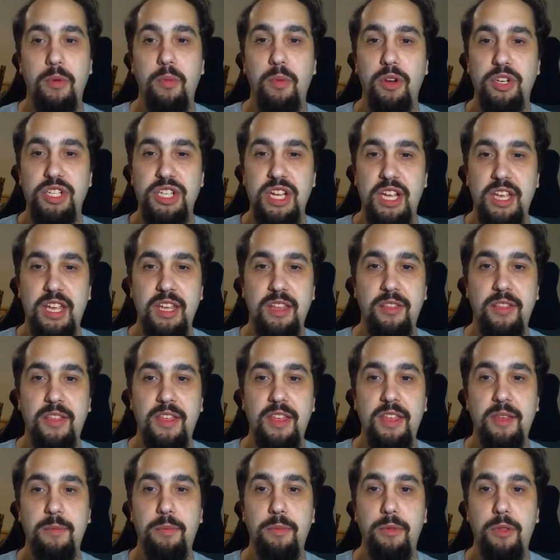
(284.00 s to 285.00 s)
We're checking
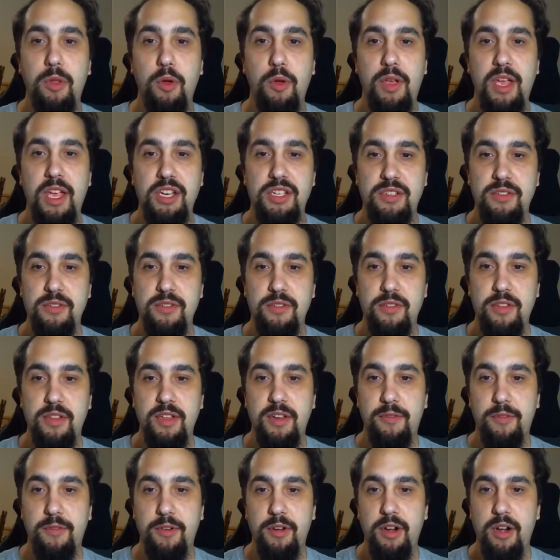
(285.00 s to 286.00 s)
the locations of the
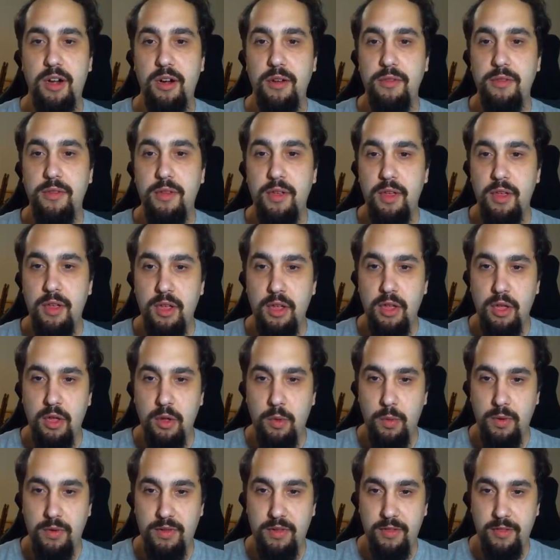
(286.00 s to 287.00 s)
different guards.
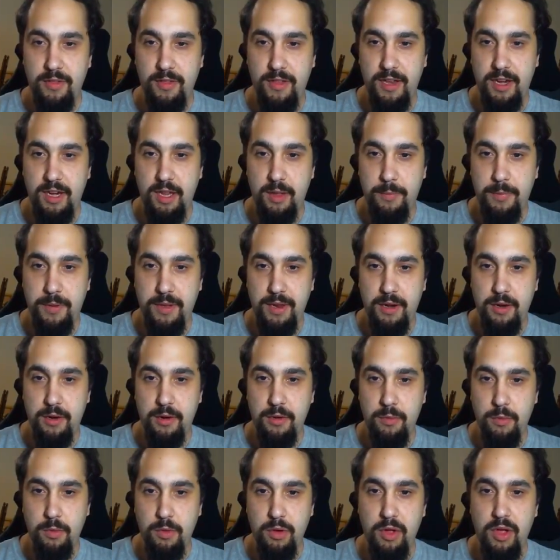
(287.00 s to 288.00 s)
We see the lady up here.
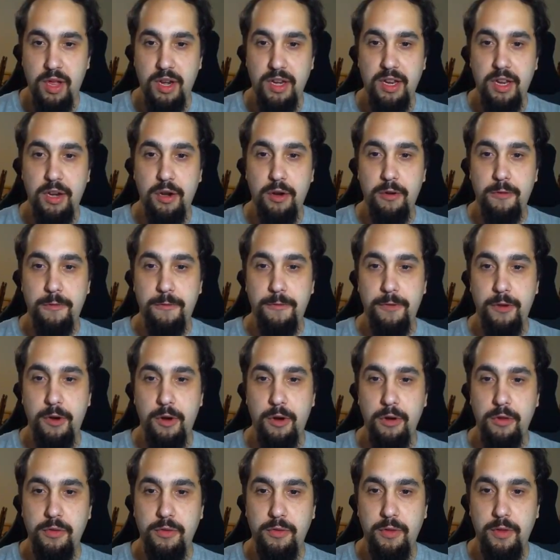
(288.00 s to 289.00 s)
We'll go ahead and get her
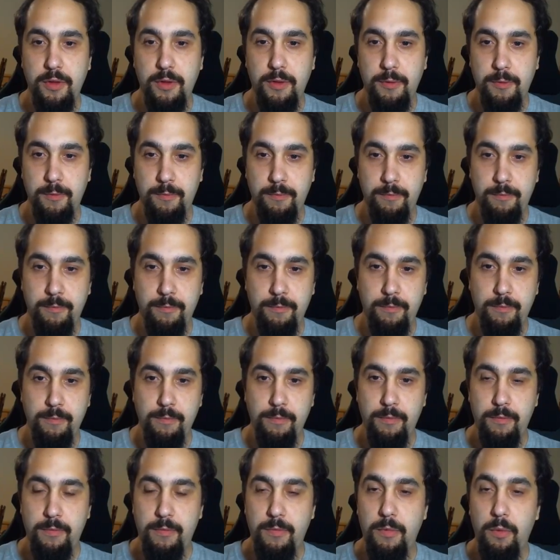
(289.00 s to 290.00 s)
first,
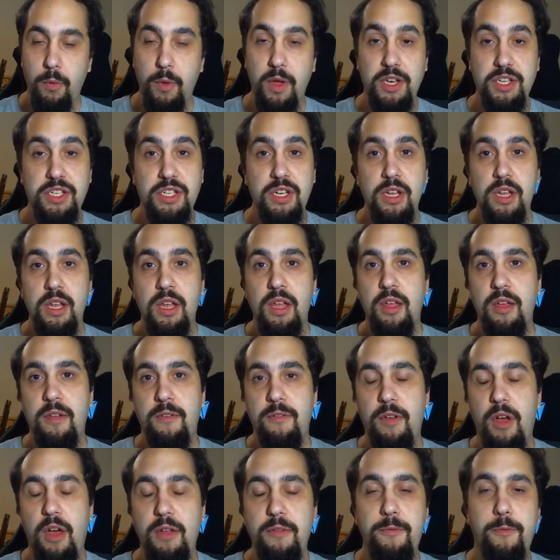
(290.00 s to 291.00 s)
which
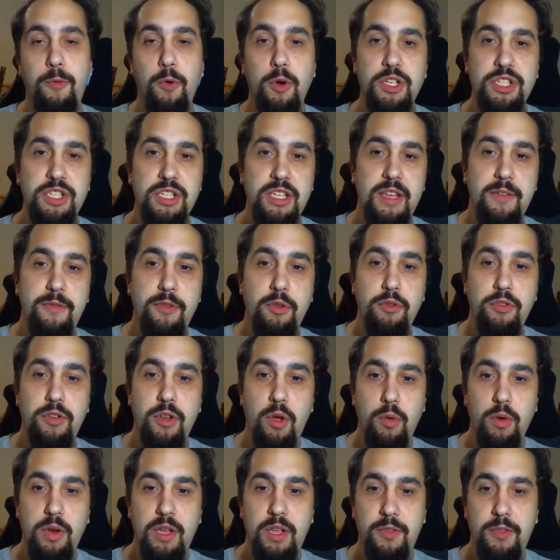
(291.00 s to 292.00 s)
unfortunately, if you
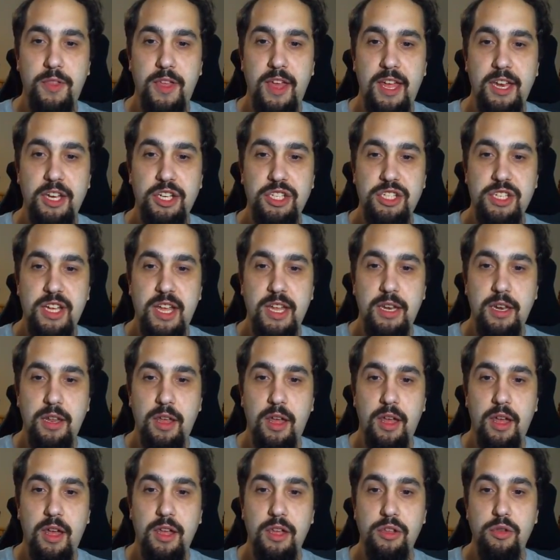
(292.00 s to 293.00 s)
don't get the headshot,
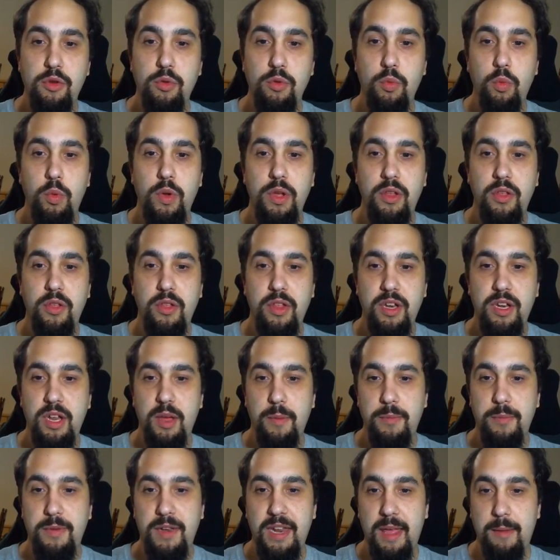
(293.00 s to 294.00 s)
you will end
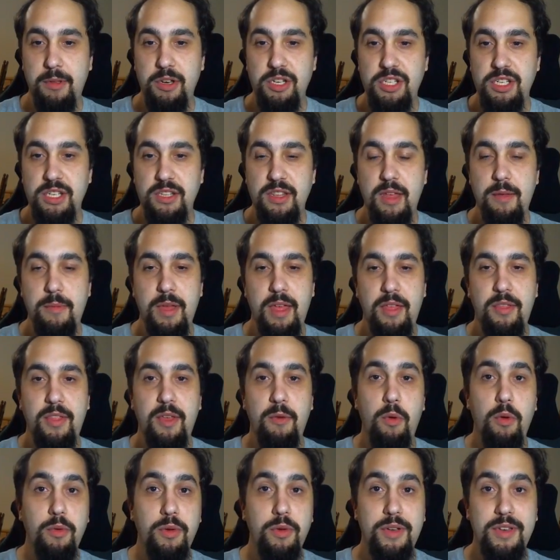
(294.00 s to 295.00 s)
up damaging them and they
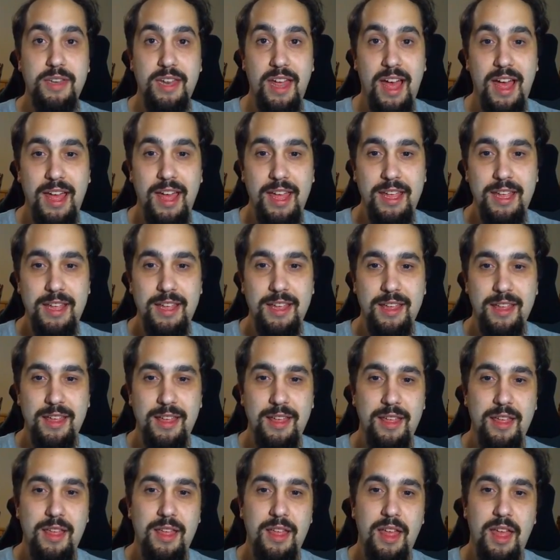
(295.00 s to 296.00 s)
won't die.
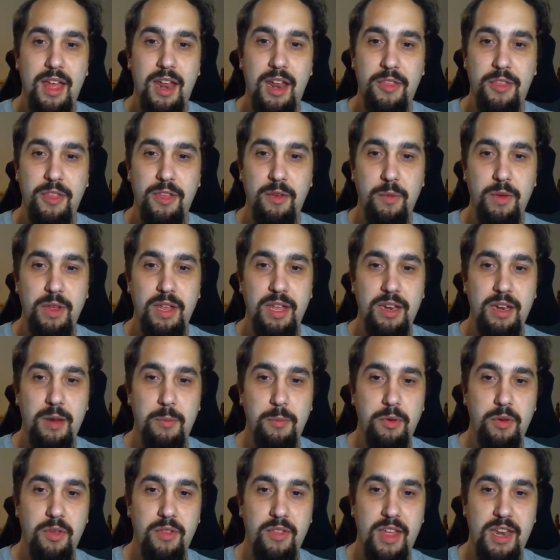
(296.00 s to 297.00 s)
And I think we end
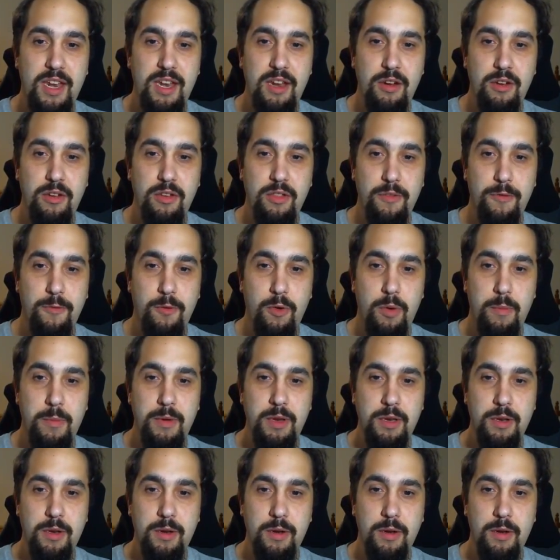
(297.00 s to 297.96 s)
up doing that here to the foreman.